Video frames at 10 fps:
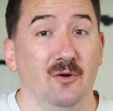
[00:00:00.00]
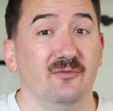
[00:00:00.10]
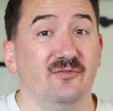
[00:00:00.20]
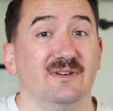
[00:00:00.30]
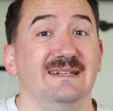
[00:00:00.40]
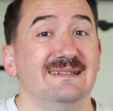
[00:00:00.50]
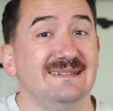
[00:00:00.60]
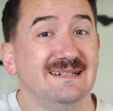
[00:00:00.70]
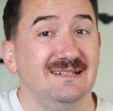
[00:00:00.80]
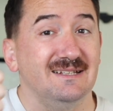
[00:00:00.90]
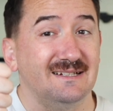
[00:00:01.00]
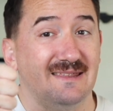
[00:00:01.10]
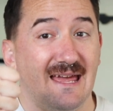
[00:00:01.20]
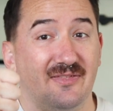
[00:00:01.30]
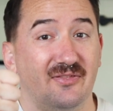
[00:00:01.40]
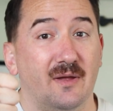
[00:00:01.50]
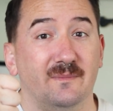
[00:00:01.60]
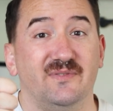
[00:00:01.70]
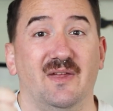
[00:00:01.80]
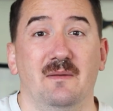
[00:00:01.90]
don't forget to click that
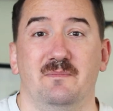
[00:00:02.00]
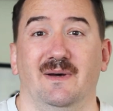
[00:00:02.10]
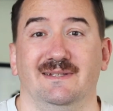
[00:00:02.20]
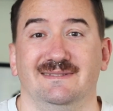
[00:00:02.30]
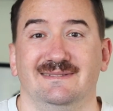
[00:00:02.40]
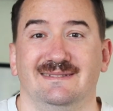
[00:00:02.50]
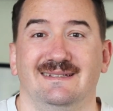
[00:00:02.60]
thumbs up button